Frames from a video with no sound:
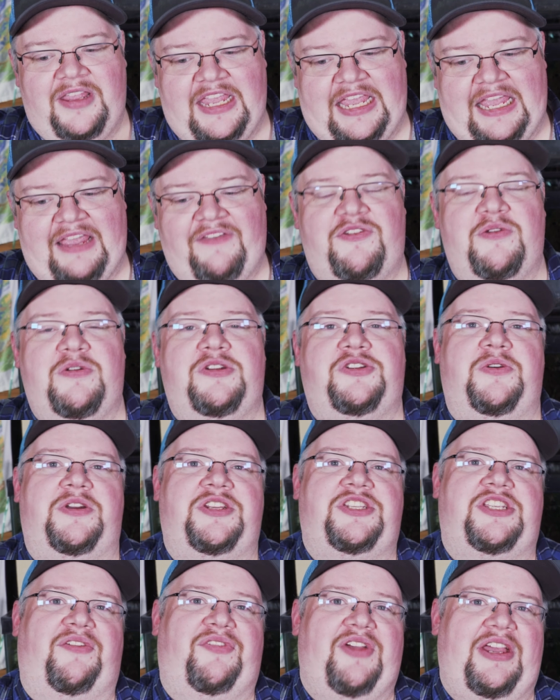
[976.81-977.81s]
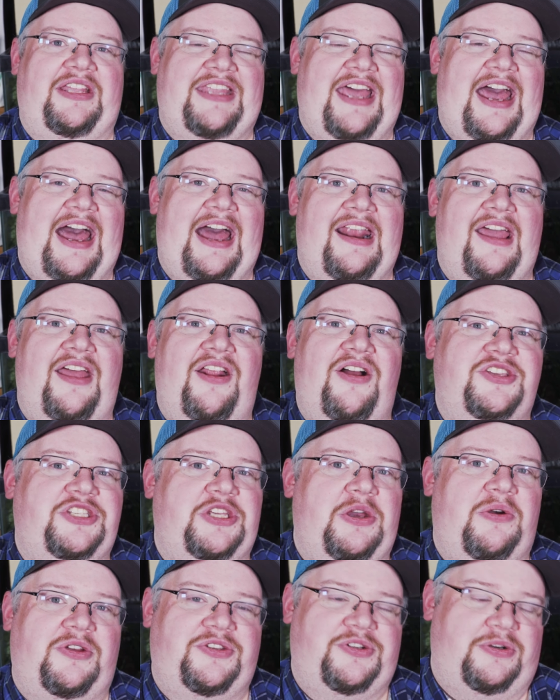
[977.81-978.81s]
If you enjoy stuff like that, and
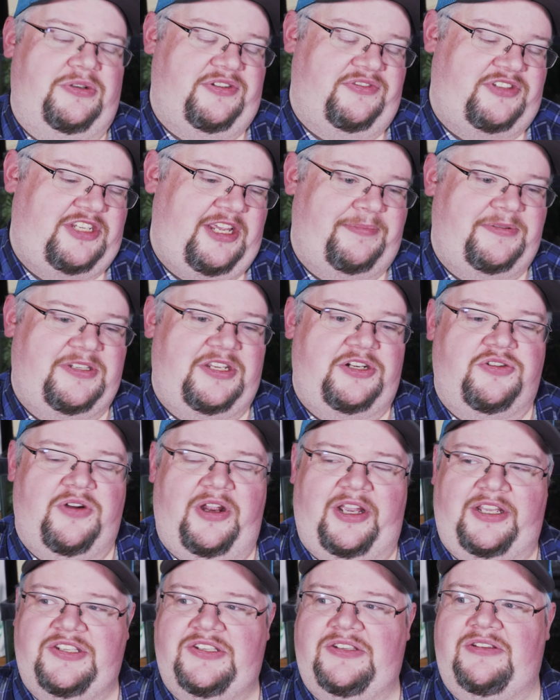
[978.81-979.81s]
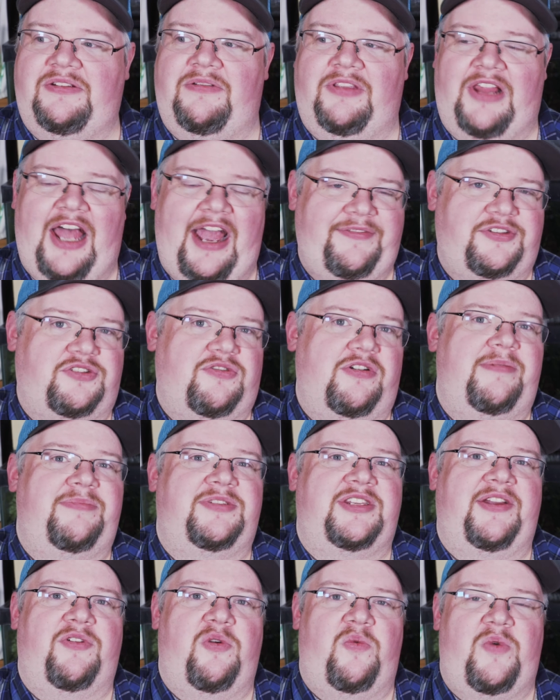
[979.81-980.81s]
also all sorts of tips and tricks, live
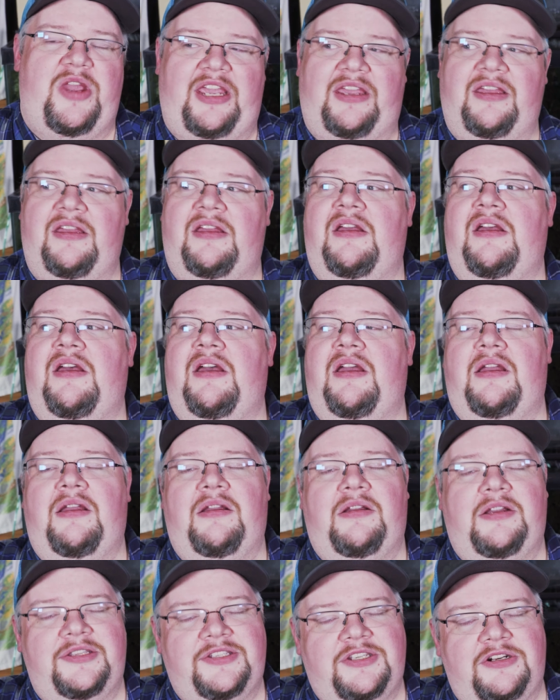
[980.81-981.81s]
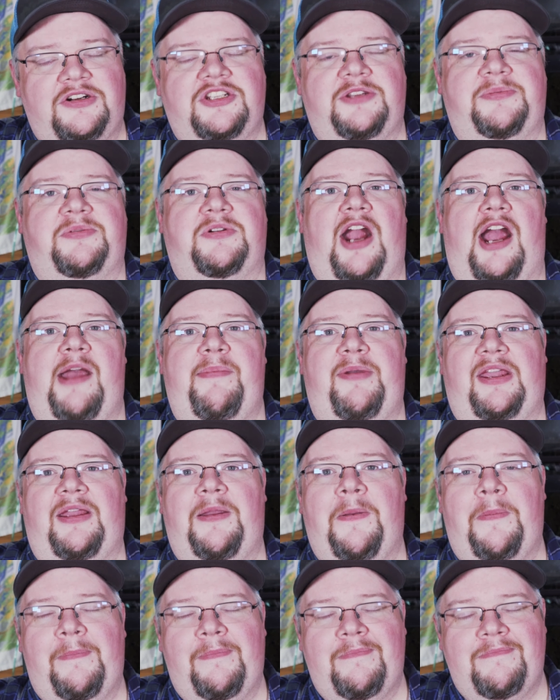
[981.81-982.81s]
streams every week, consider
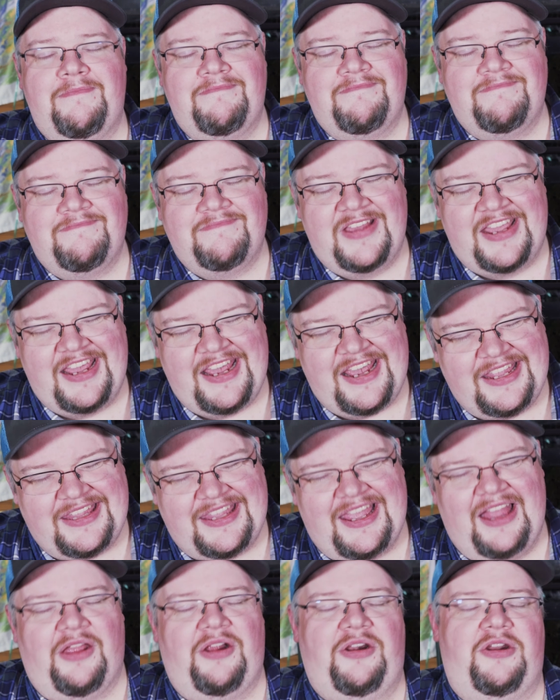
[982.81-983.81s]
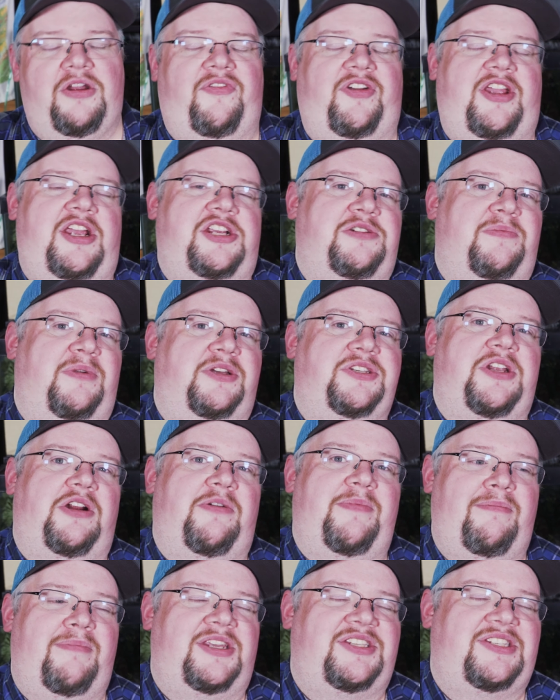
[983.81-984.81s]
subscribing. Hit that little notification bell so you
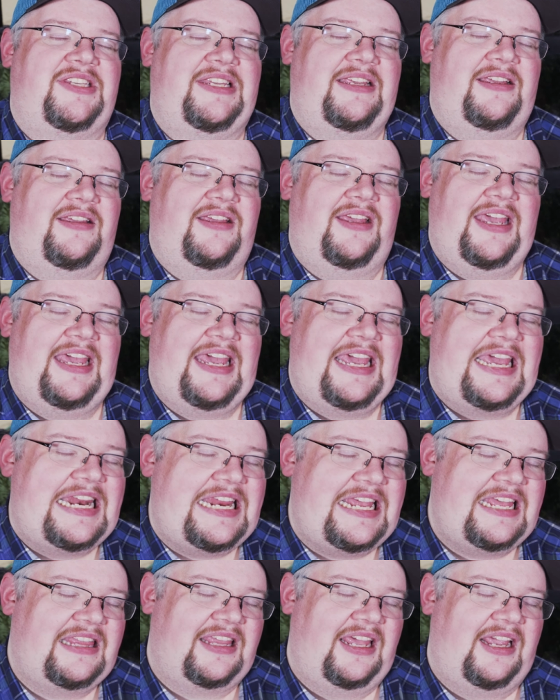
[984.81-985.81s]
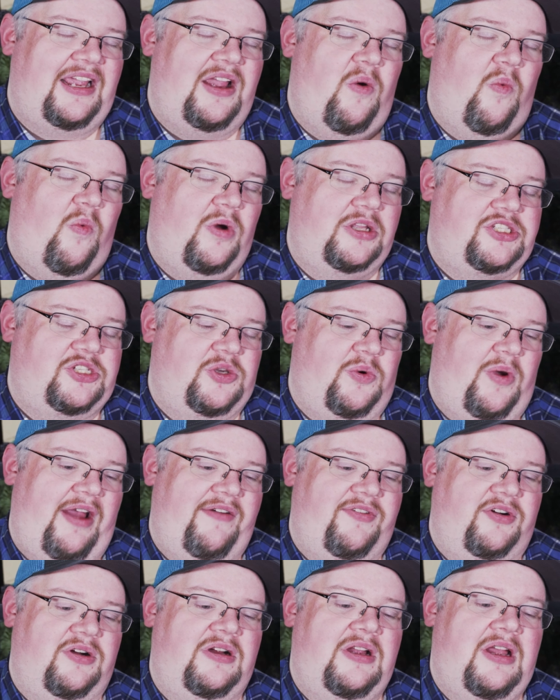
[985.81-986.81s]
don't miss anything
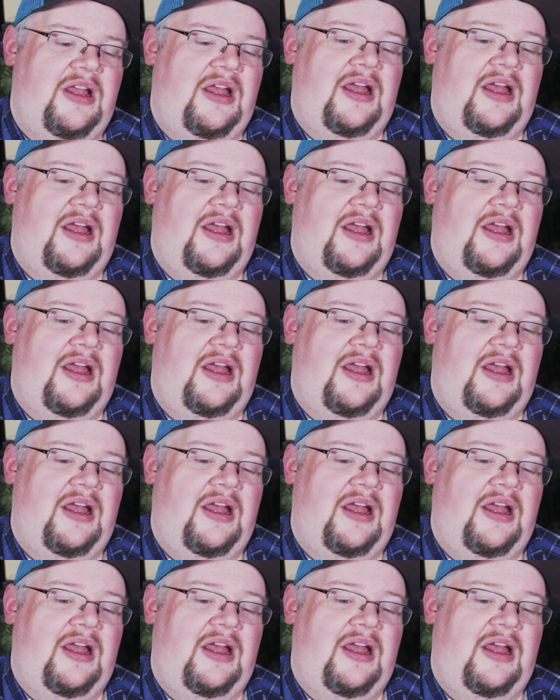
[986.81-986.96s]
whatsoever.